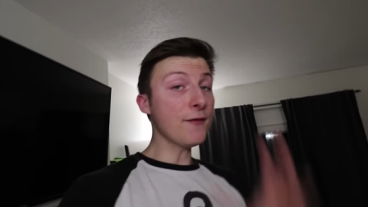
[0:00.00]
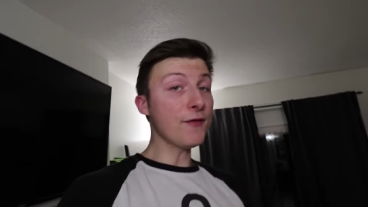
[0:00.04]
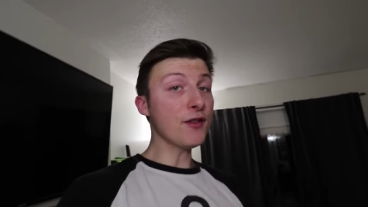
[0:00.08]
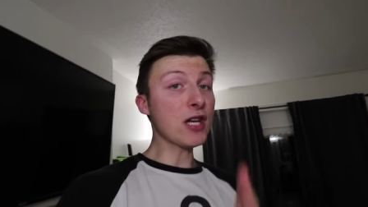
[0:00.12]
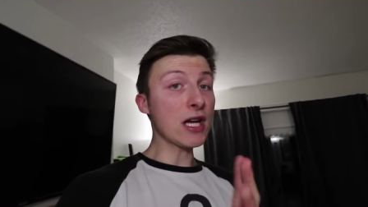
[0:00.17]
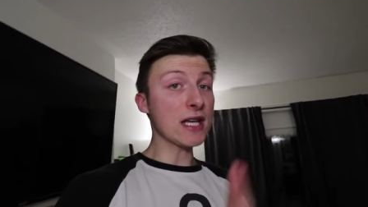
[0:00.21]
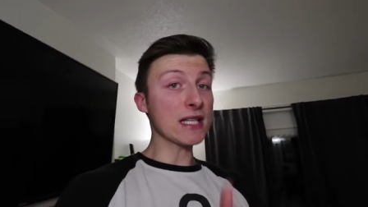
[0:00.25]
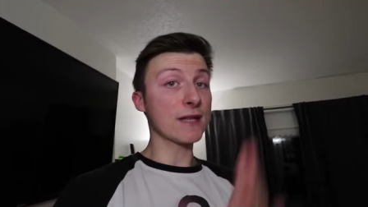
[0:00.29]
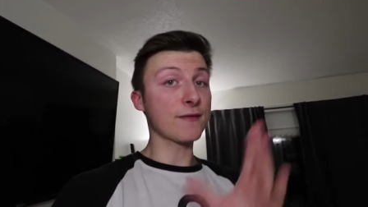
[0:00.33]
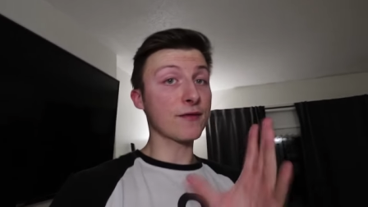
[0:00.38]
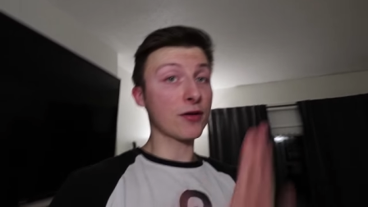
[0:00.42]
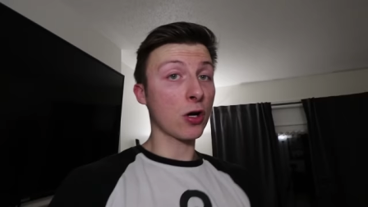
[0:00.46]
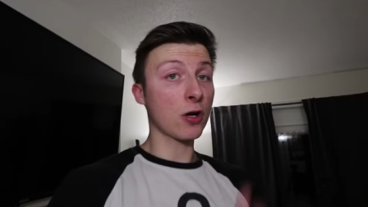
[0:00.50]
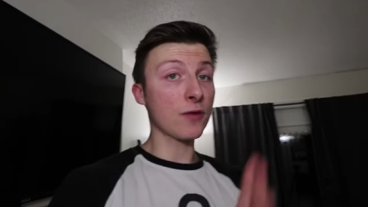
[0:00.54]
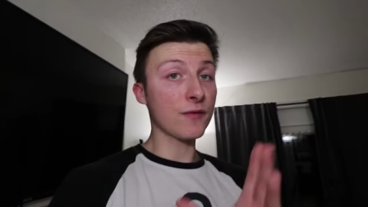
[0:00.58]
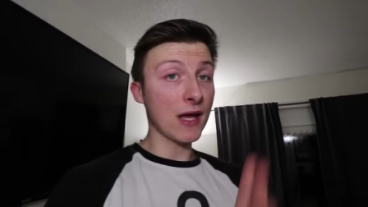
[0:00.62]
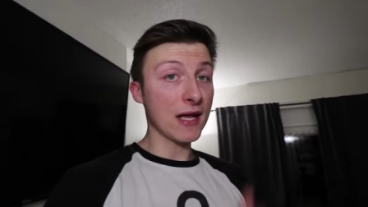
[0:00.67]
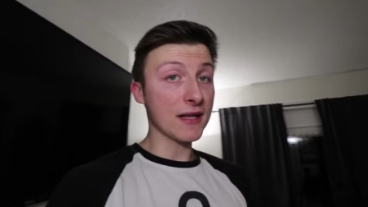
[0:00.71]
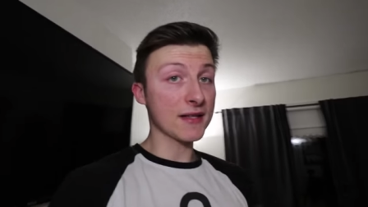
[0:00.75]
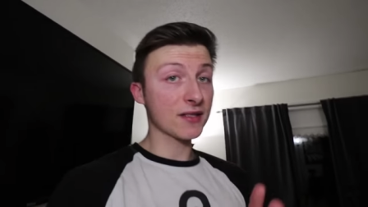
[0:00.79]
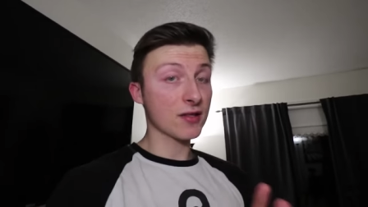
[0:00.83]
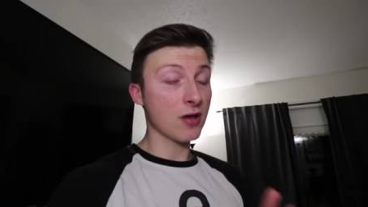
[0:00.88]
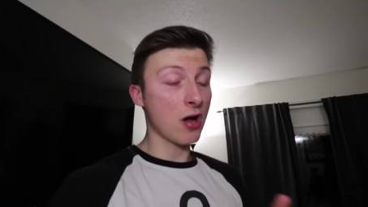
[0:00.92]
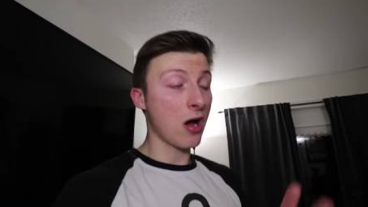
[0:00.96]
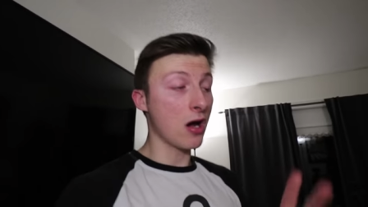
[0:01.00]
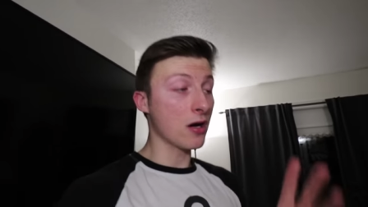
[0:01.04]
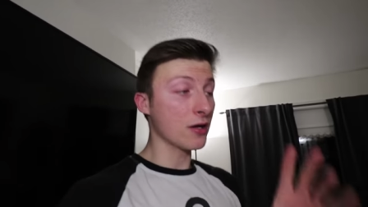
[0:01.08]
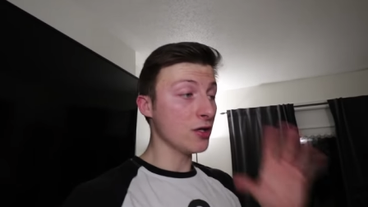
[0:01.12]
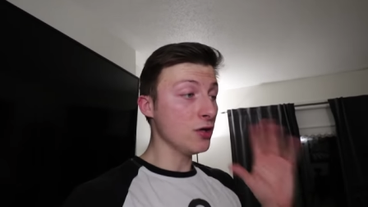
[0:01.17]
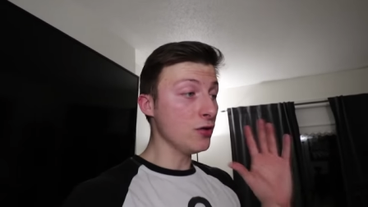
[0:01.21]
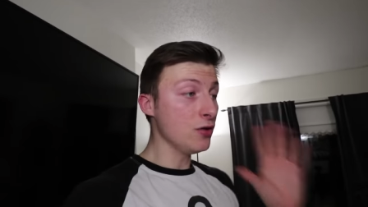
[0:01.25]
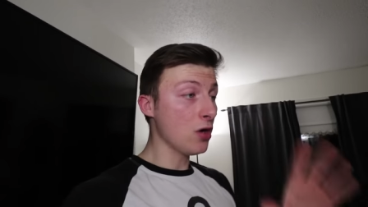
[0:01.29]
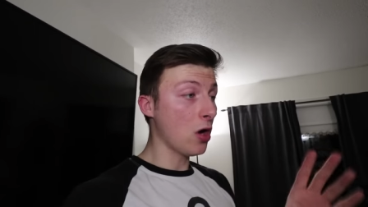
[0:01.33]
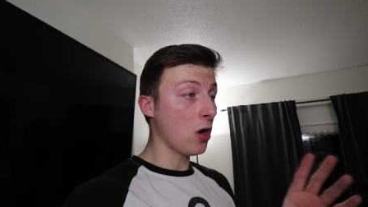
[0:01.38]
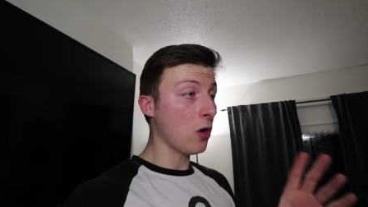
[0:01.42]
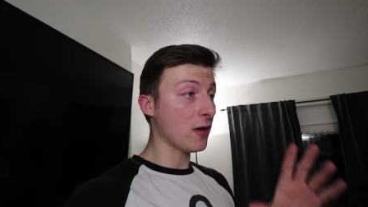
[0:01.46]
If you guys have heard that song,
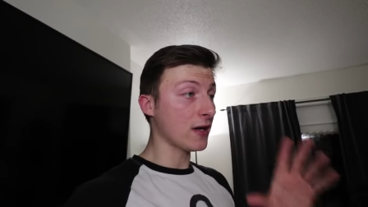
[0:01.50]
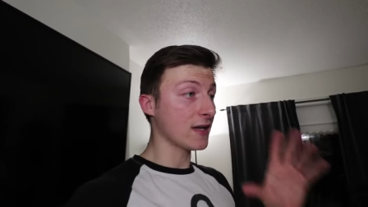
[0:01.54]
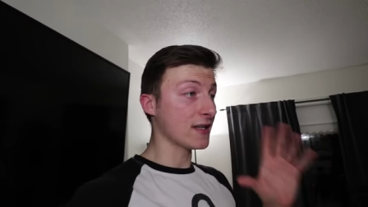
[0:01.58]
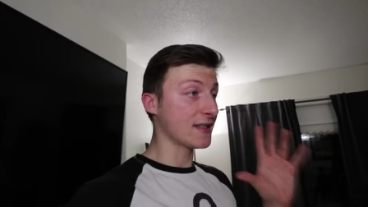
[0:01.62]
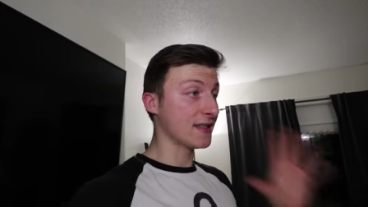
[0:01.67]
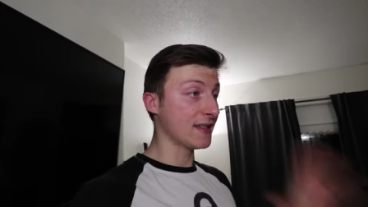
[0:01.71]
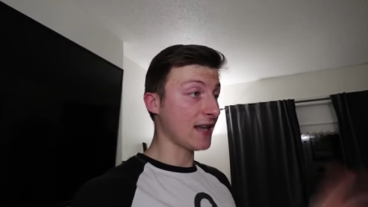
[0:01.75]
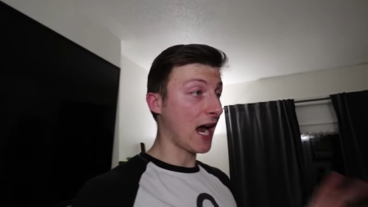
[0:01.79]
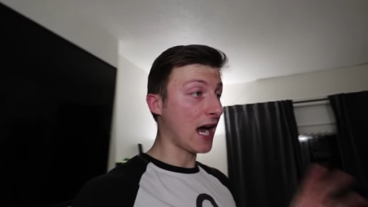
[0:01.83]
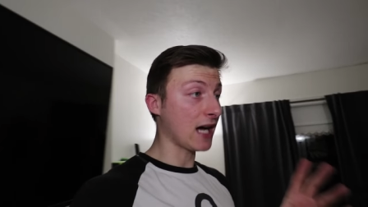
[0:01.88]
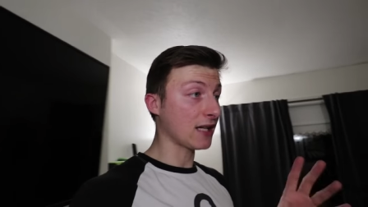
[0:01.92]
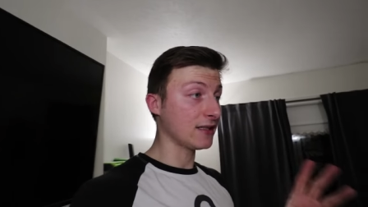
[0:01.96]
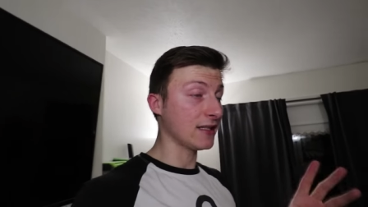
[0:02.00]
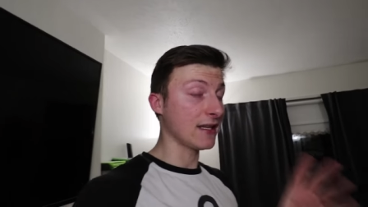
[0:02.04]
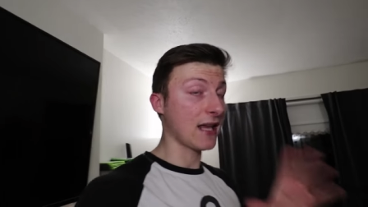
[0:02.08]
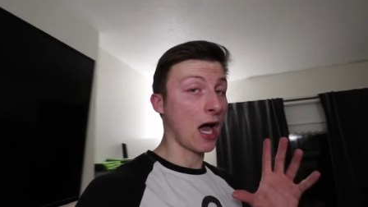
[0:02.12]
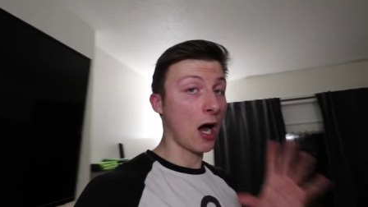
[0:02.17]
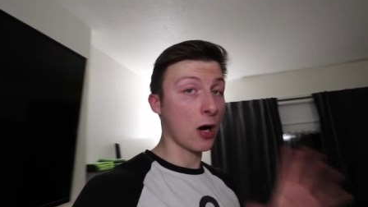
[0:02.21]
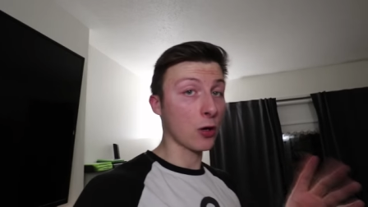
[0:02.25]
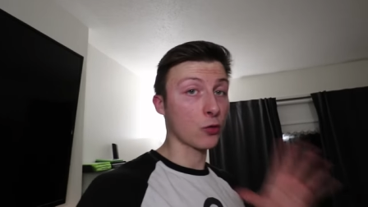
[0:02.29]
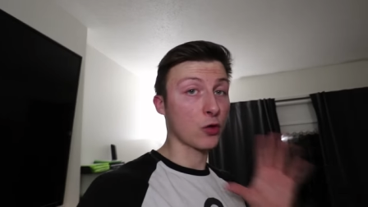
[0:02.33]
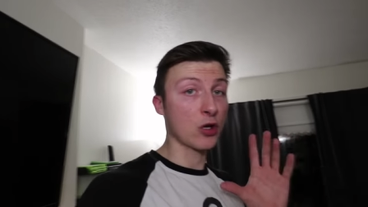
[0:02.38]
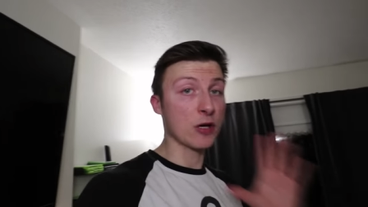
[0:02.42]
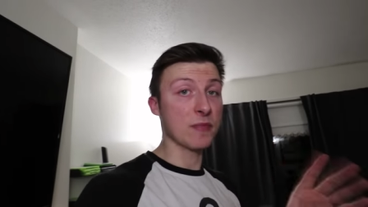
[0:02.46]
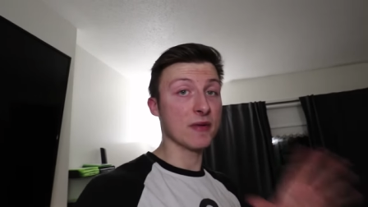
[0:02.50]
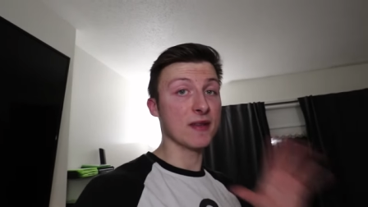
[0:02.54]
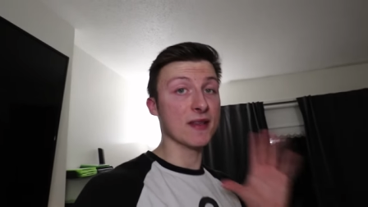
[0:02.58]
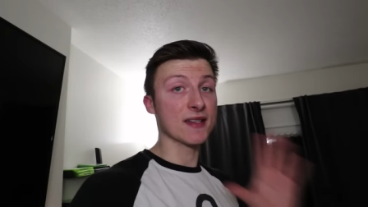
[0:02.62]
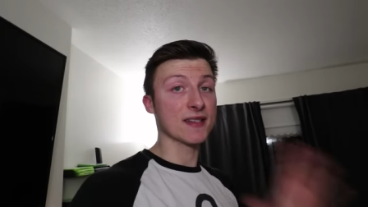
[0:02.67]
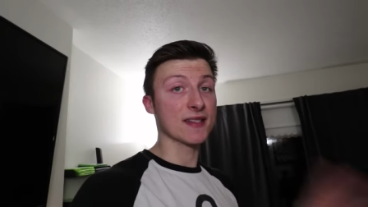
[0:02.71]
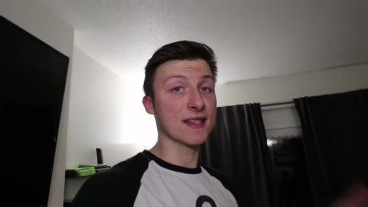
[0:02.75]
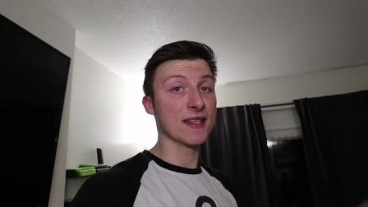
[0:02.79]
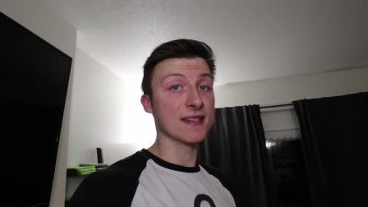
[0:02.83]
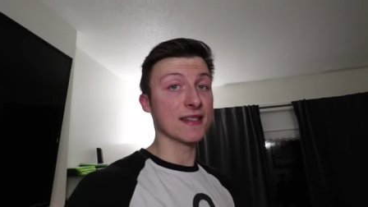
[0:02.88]
you know exactly how creepy this